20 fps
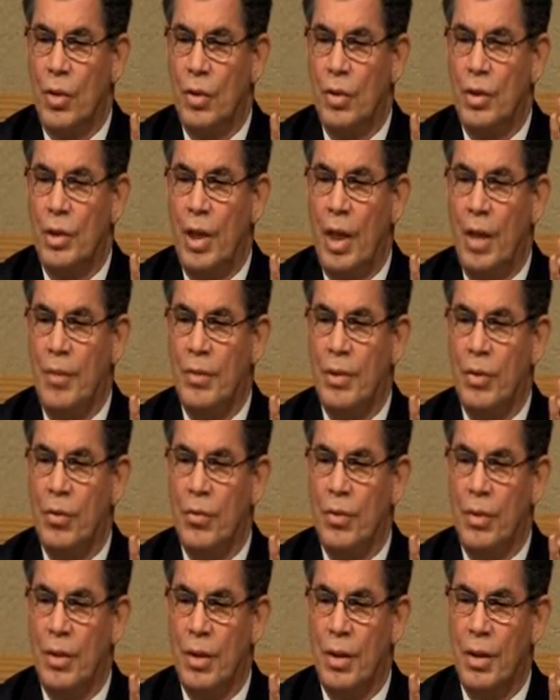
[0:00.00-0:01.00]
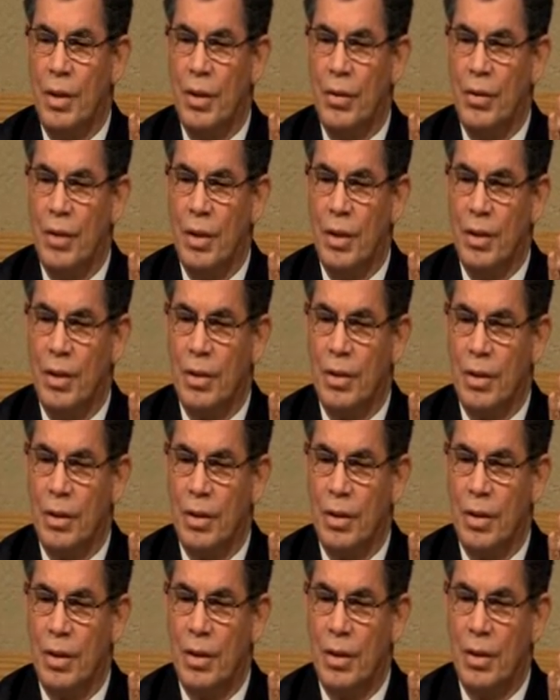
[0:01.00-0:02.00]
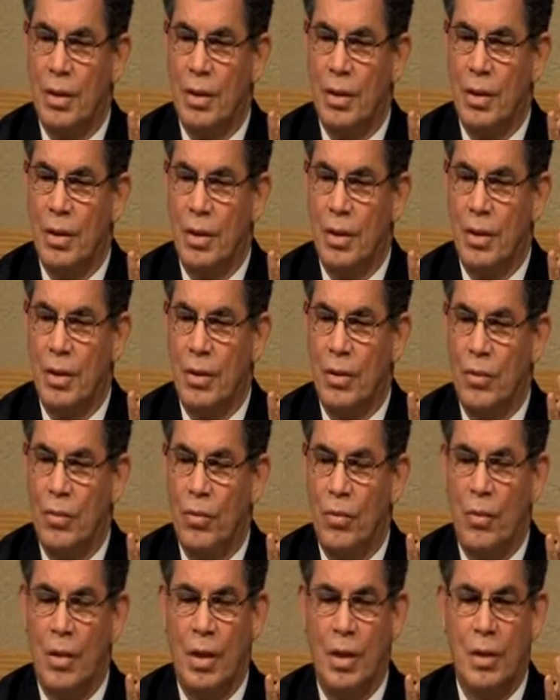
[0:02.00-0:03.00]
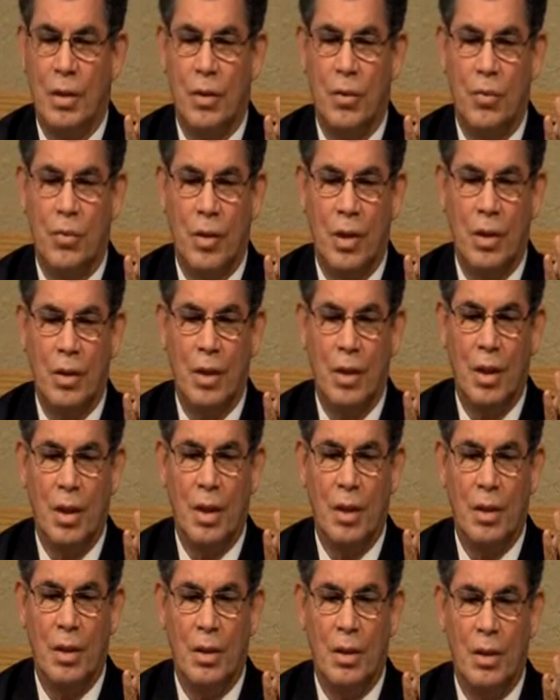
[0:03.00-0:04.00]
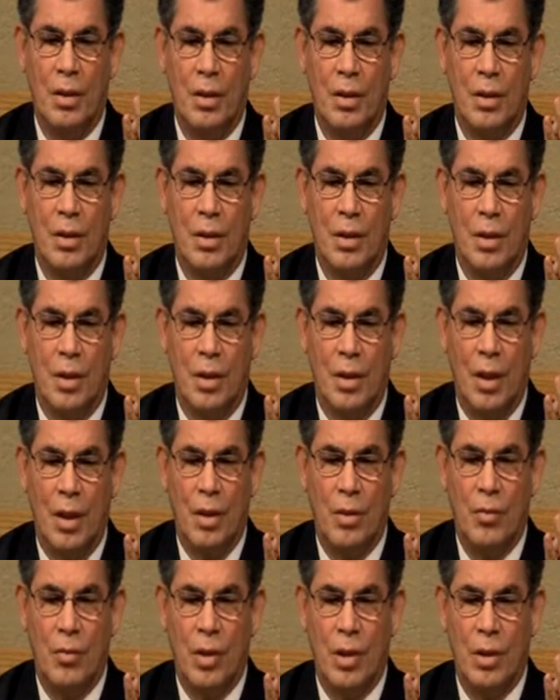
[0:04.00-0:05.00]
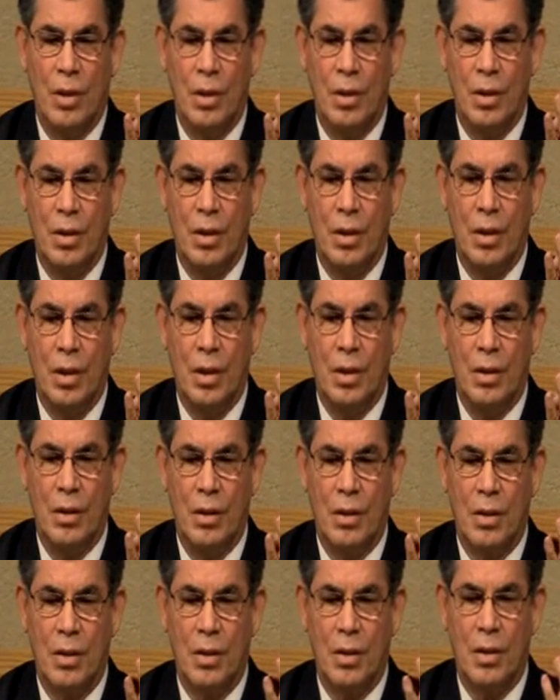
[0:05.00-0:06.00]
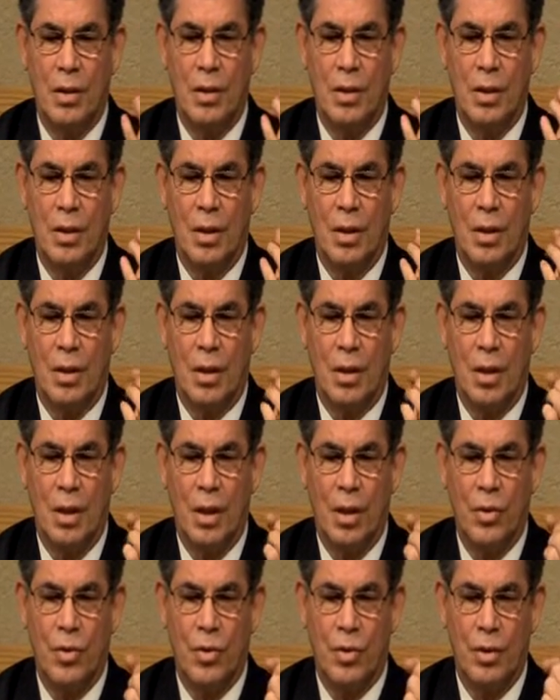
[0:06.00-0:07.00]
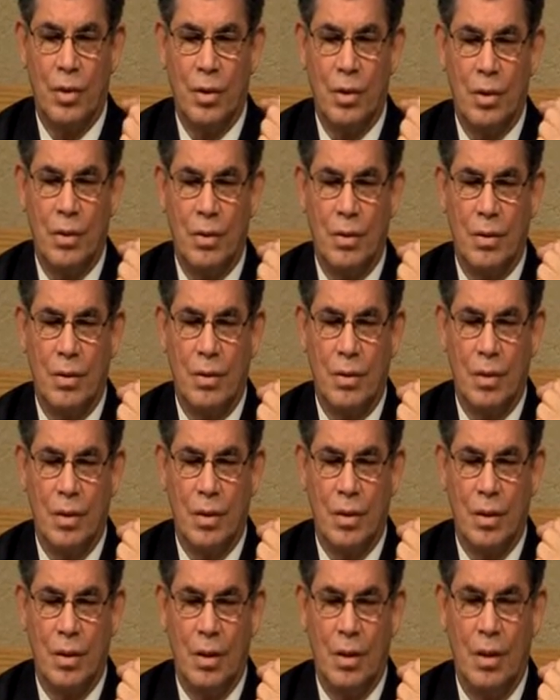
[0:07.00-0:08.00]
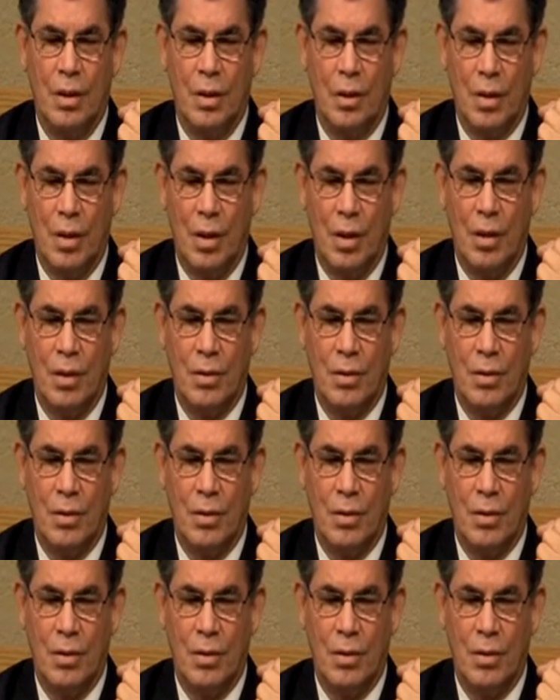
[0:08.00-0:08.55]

diamond earrings, one in one hand and one in the other, clutched in her hands.